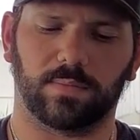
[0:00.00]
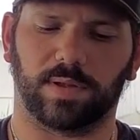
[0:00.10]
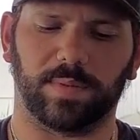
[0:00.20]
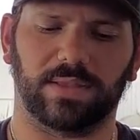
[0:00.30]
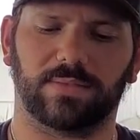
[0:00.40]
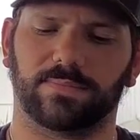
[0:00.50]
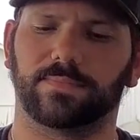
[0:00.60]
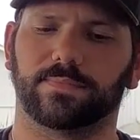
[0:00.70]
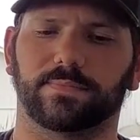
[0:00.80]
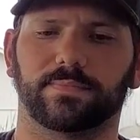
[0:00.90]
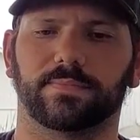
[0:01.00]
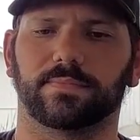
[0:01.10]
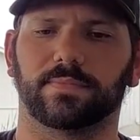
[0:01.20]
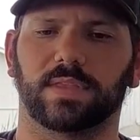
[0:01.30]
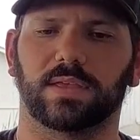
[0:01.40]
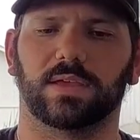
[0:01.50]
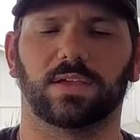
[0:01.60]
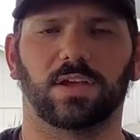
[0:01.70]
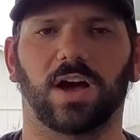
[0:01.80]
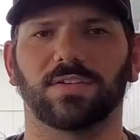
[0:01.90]
I mean,
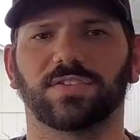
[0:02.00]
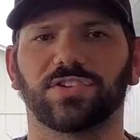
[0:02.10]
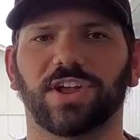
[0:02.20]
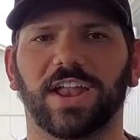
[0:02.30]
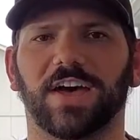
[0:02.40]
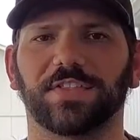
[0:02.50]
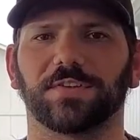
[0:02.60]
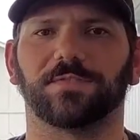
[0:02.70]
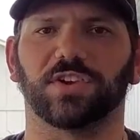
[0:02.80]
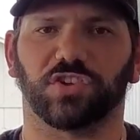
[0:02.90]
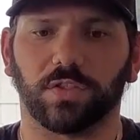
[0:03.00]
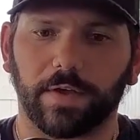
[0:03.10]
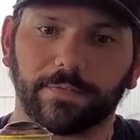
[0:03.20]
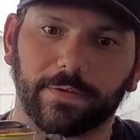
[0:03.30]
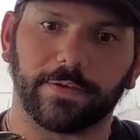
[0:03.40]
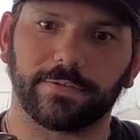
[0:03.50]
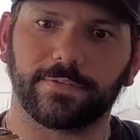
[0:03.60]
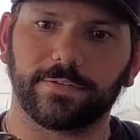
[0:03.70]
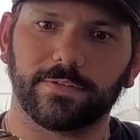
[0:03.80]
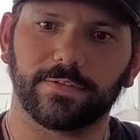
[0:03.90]
obviously you're not out there fishing like
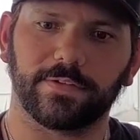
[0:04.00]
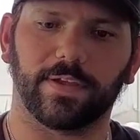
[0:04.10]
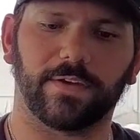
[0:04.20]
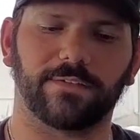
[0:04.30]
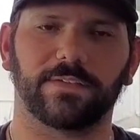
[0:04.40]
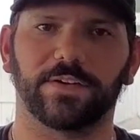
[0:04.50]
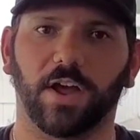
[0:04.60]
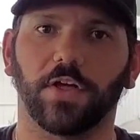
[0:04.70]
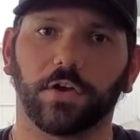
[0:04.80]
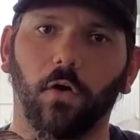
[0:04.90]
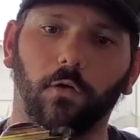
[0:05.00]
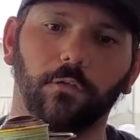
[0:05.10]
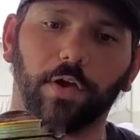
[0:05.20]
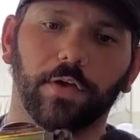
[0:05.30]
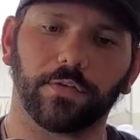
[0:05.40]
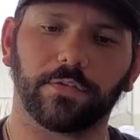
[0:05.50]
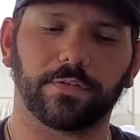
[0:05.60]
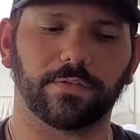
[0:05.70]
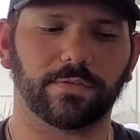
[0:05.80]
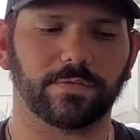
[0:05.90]
this, you know? You're not like, oh,
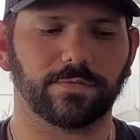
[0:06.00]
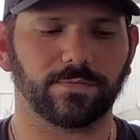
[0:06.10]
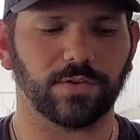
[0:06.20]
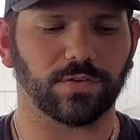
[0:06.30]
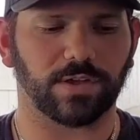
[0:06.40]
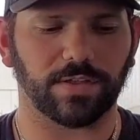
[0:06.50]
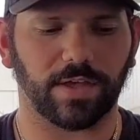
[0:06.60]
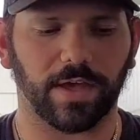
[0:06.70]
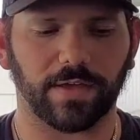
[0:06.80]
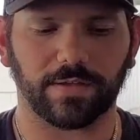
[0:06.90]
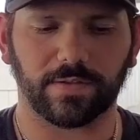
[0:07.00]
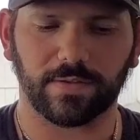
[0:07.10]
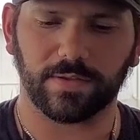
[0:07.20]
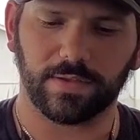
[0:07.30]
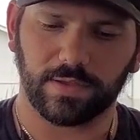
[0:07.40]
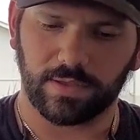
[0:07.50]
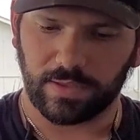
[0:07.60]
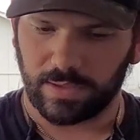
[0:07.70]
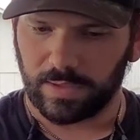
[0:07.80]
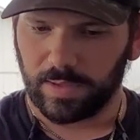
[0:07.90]
fishing like that.
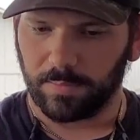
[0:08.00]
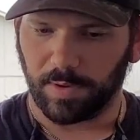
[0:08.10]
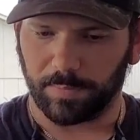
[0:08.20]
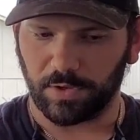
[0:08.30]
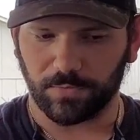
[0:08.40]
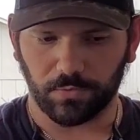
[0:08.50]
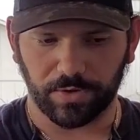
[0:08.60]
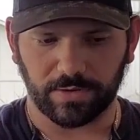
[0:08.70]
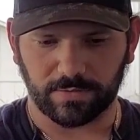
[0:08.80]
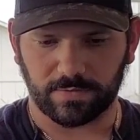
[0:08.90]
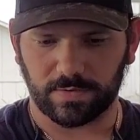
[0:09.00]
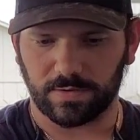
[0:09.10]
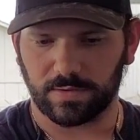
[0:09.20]
But beautiful reels.